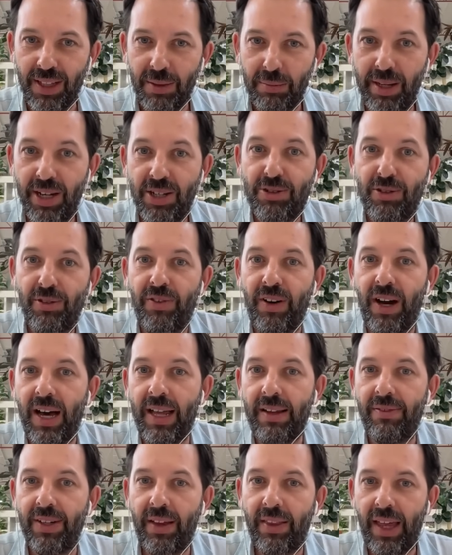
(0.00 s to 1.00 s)

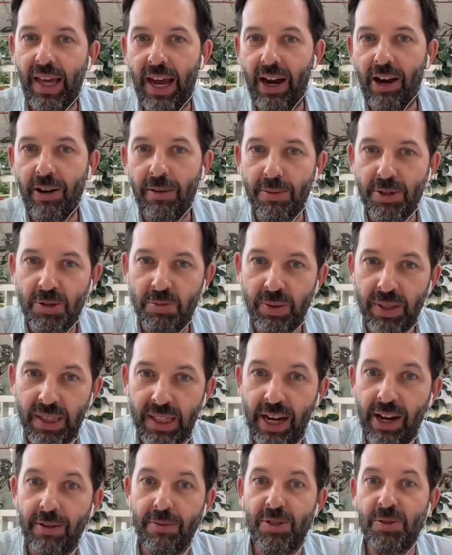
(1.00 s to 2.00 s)
petrified of another Arab Spring.
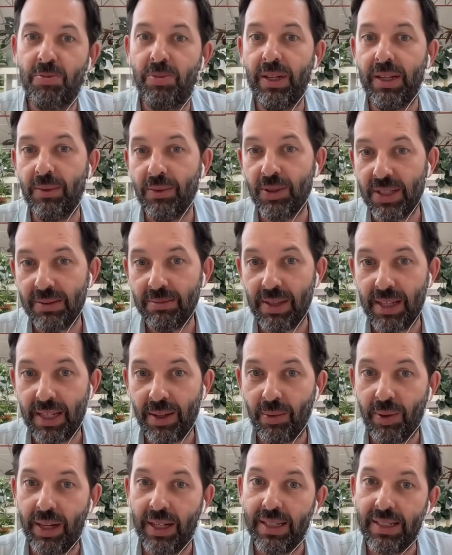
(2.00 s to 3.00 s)
The Arab Spring was in
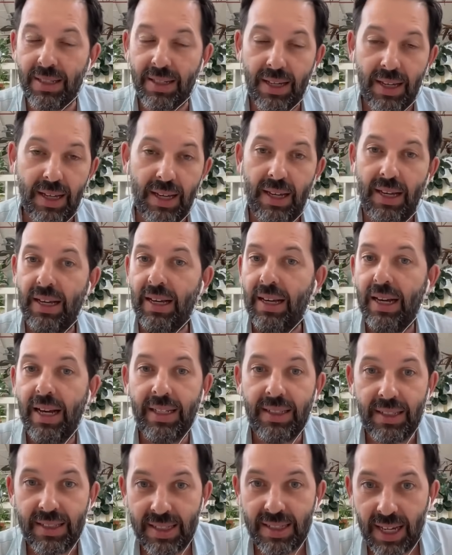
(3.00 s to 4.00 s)
many ways
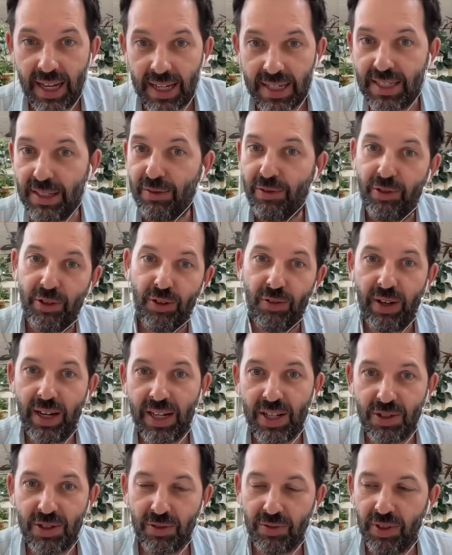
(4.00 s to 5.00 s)
a disaster for a
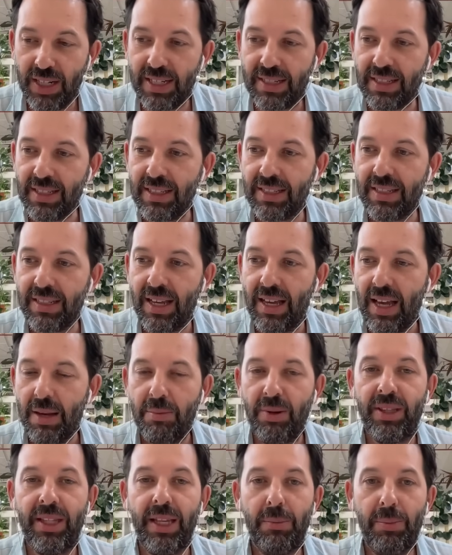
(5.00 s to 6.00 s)
range of reasons,
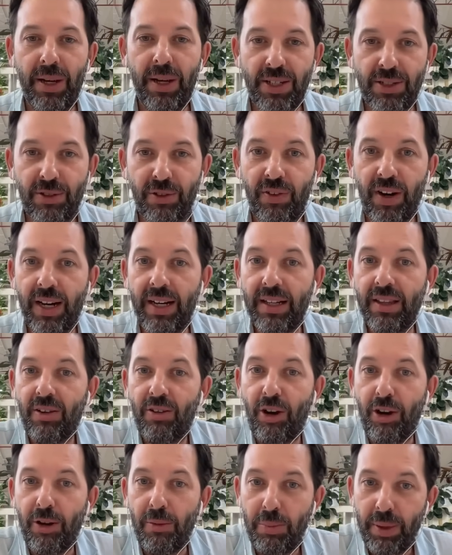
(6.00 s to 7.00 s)
but they're petrified of
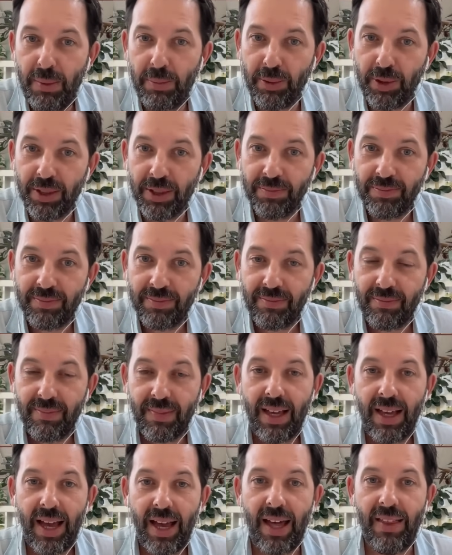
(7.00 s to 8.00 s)
their own people.
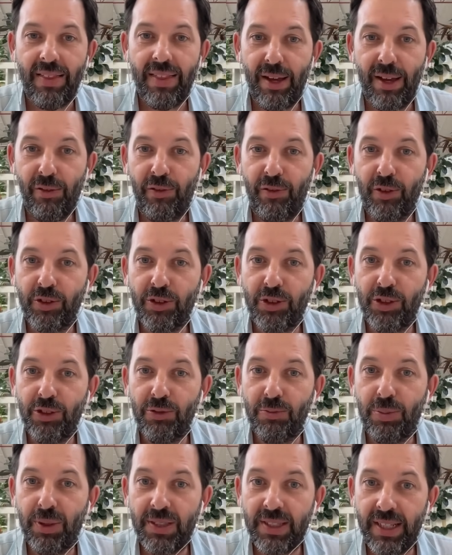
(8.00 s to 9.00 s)
And therefore,
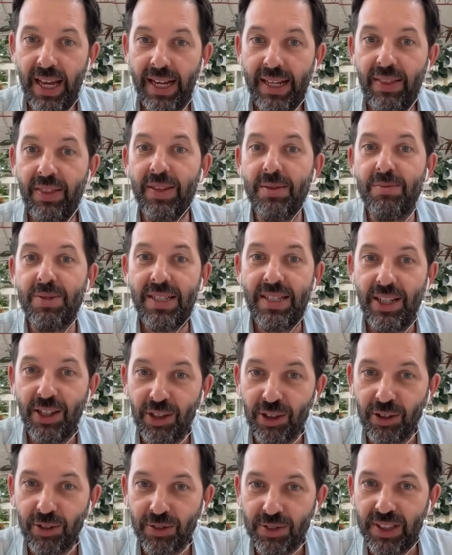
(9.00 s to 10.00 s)
to protect
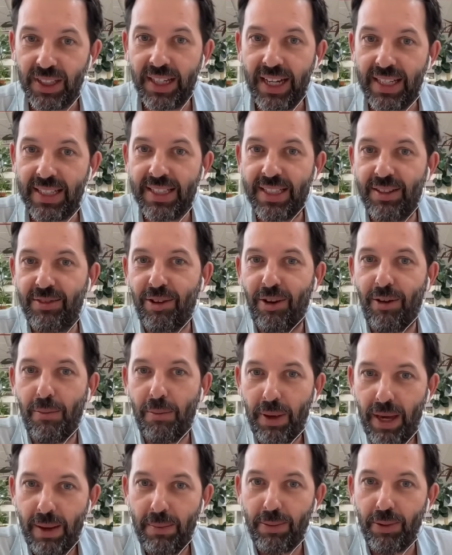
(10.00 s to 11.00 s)
themselves against their own
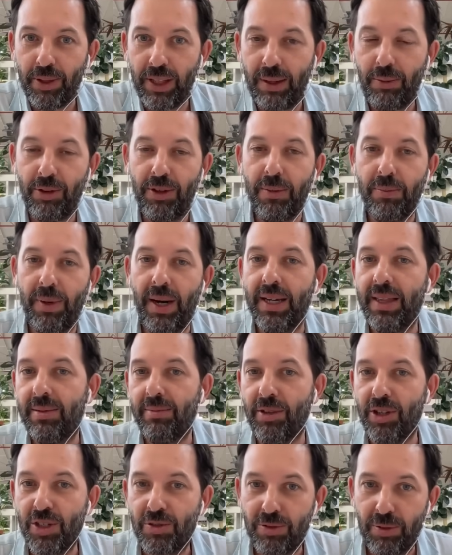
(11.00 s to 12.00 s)
people, they want to buy the
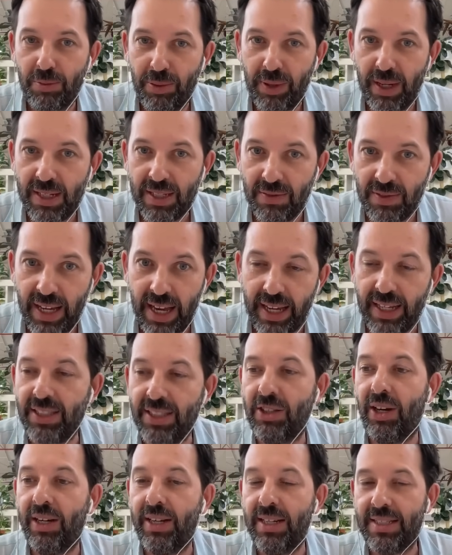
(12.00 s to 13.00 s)
most repressive tech.
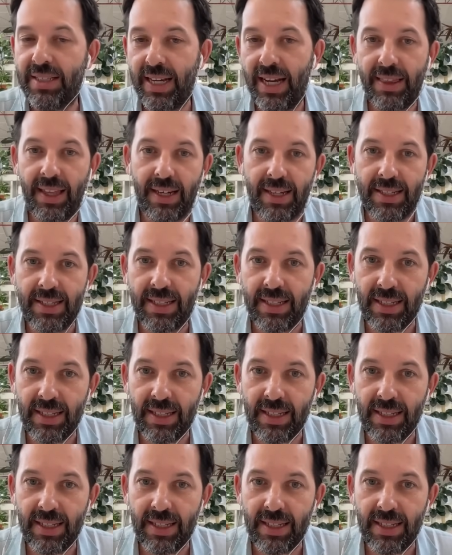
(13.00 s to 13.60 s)
So I just say that as